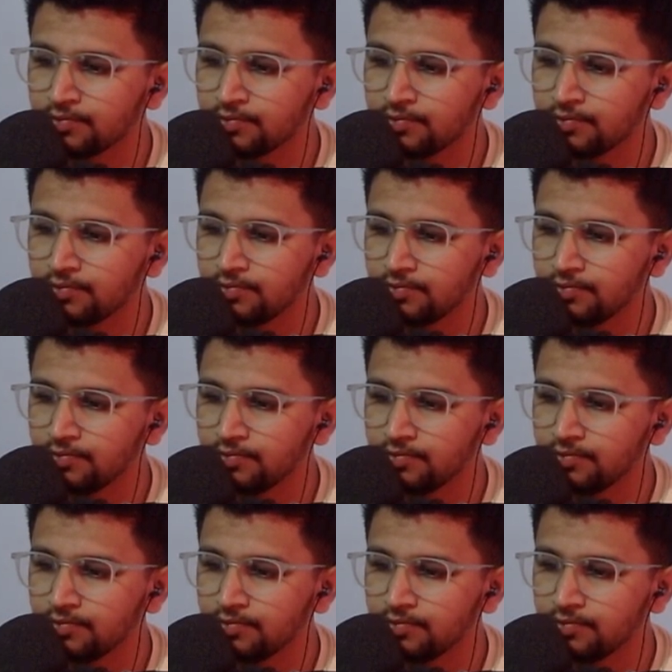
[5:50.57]

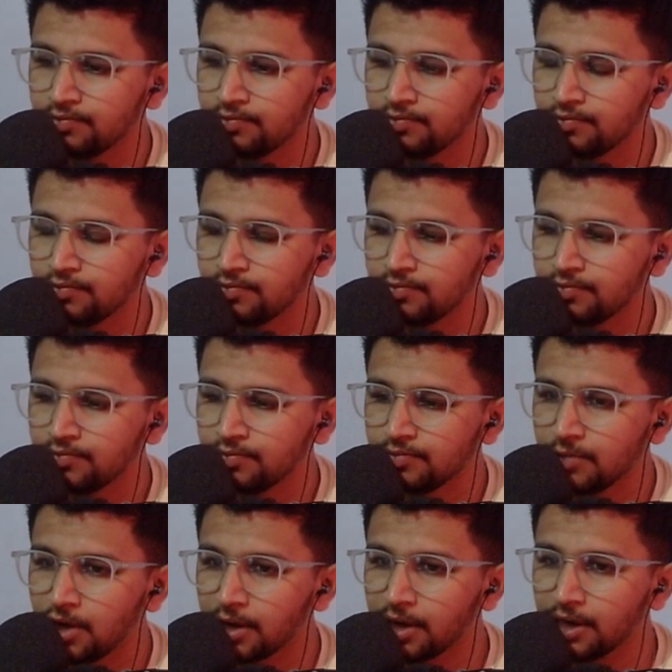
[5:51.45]
hmm,
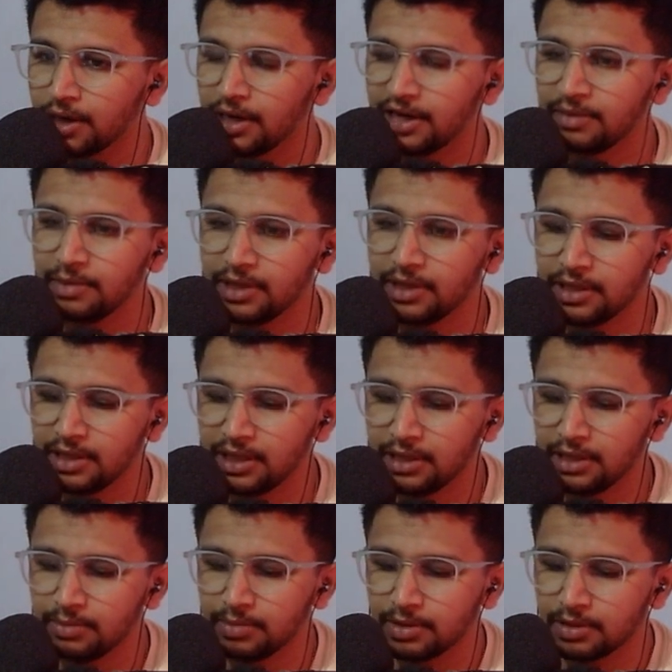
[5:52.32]
okay, let me
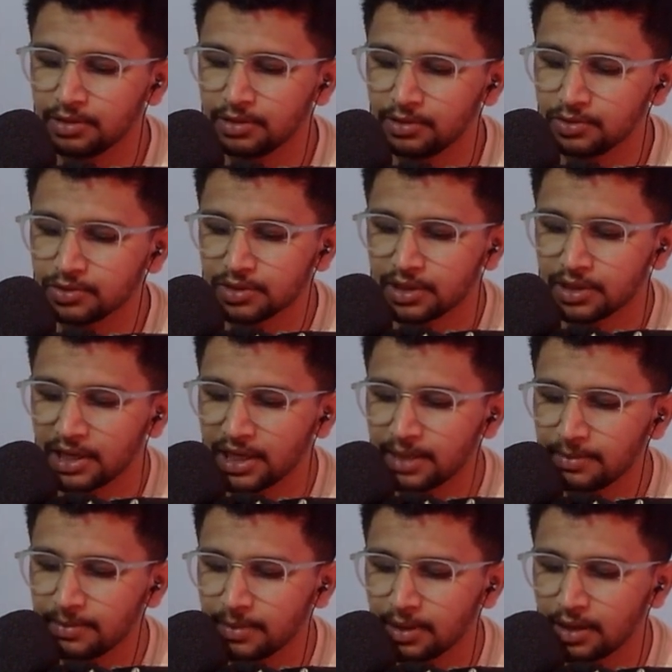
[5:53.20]
keep a
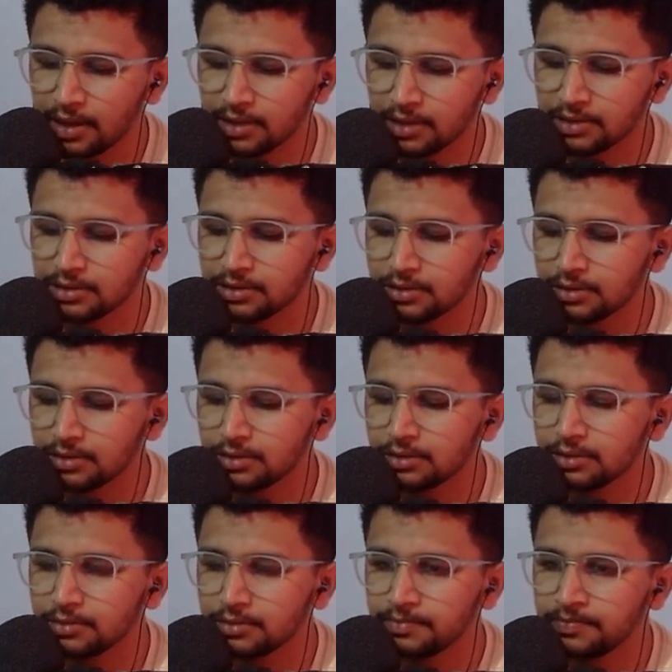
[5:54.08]
username as
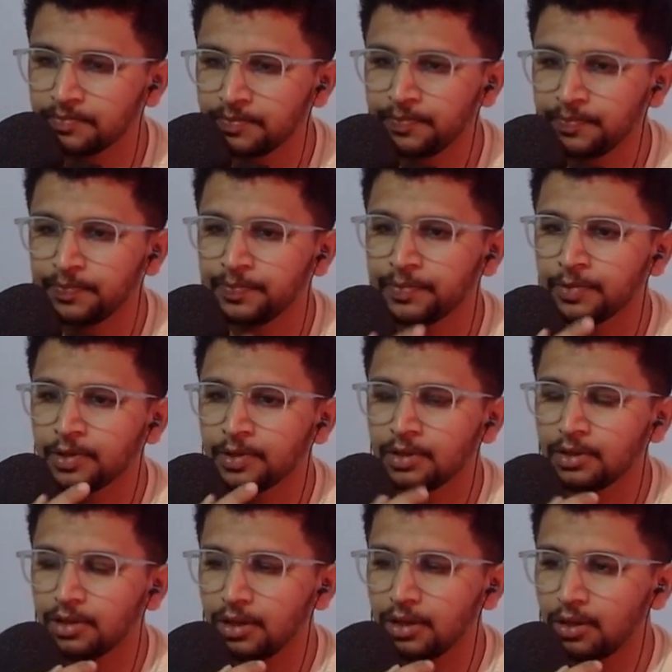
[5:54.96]

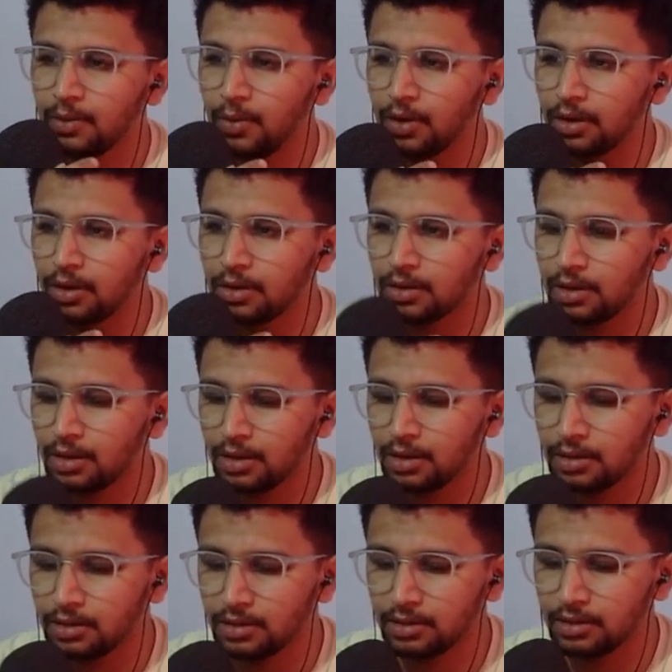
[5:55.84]
what
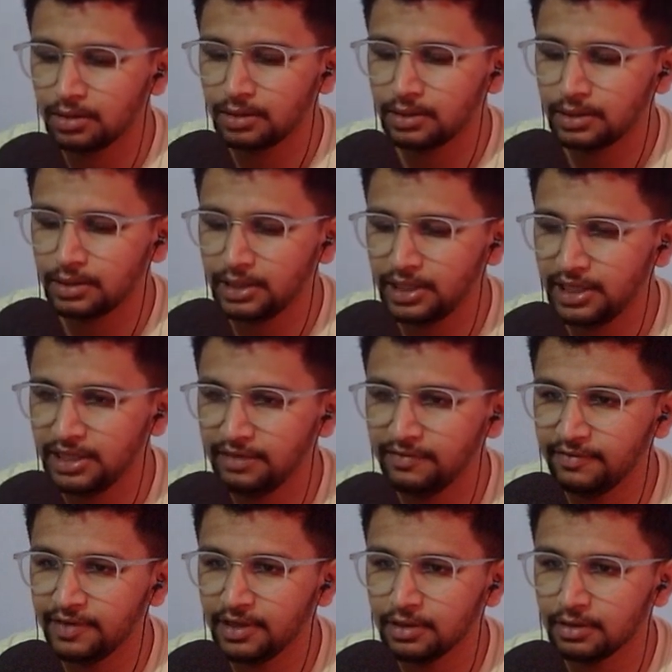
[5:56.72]

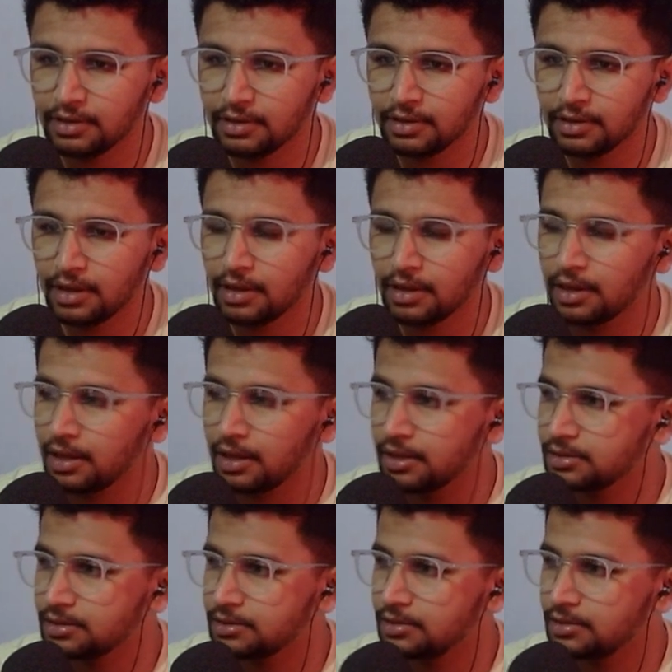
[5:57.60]
dev. Okay,
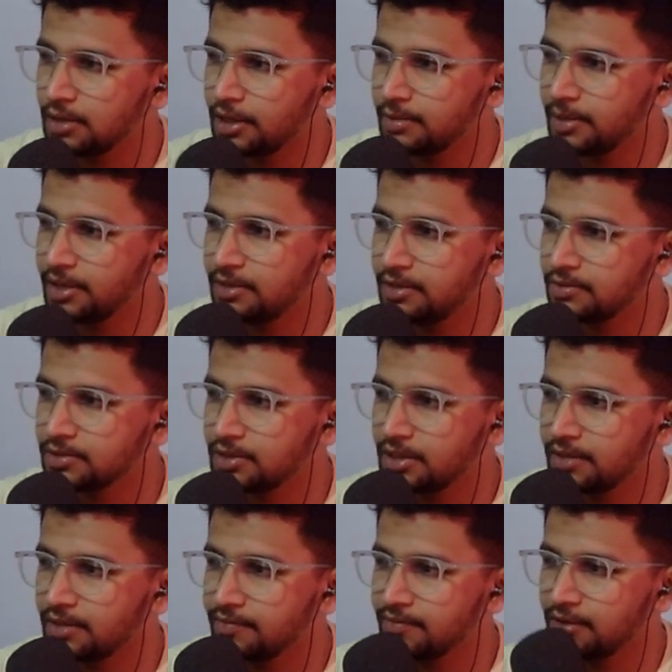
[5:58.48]
so let my
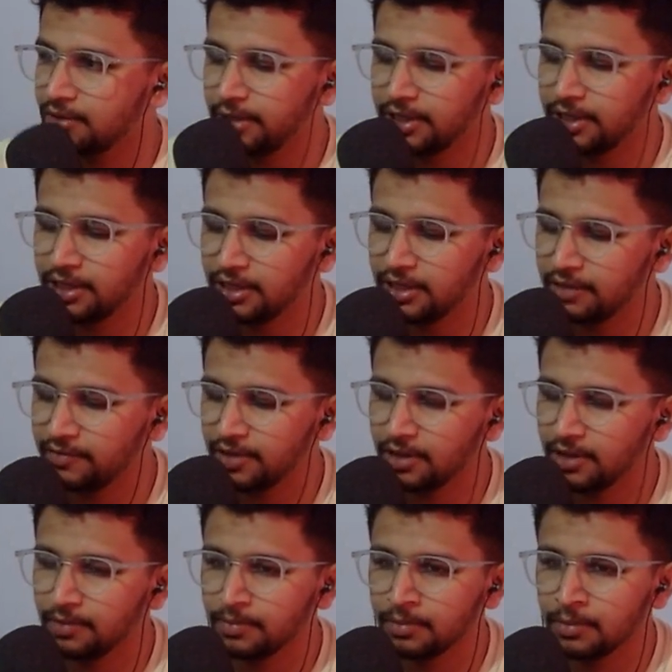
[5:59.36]
username will be
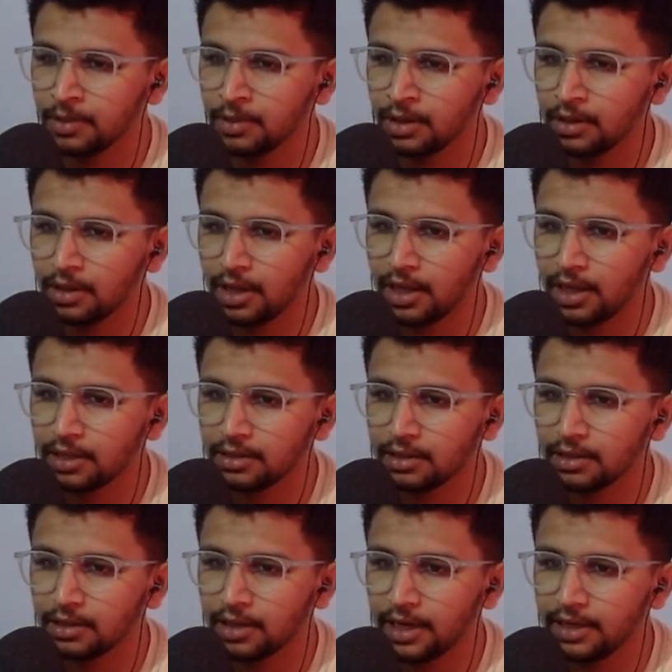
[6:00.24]
dev,
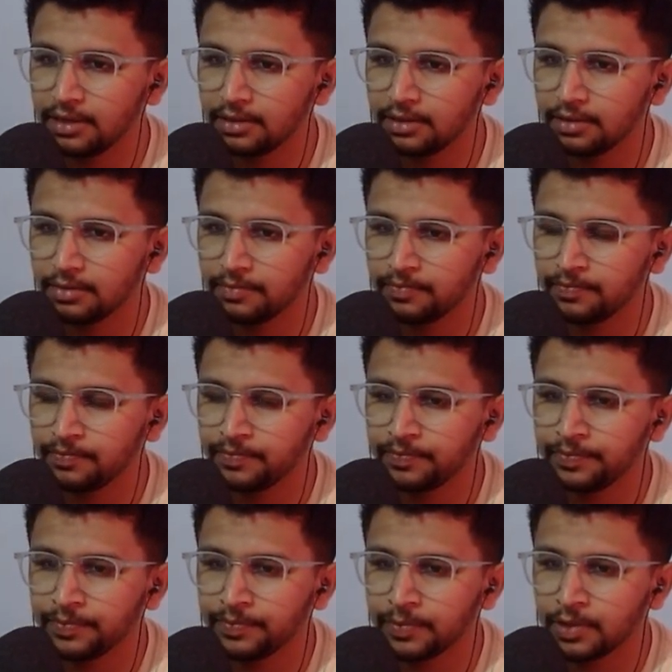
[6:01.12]
and then enter.
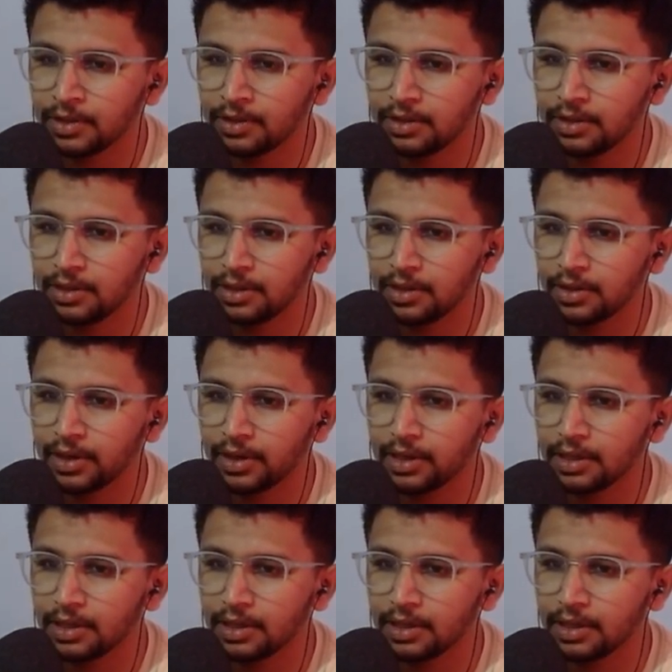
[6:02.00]
Okay,